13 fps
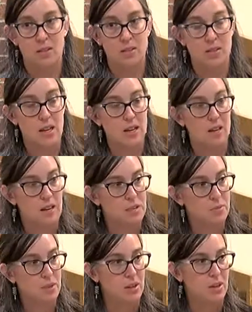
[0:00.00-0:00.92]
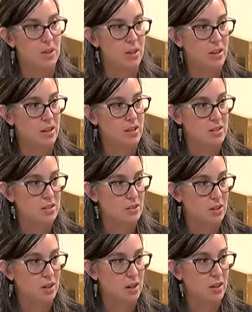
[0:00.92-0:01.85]
stained glass window on a
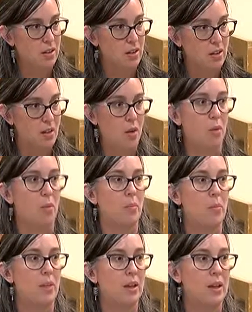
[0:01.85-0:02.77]
historic home,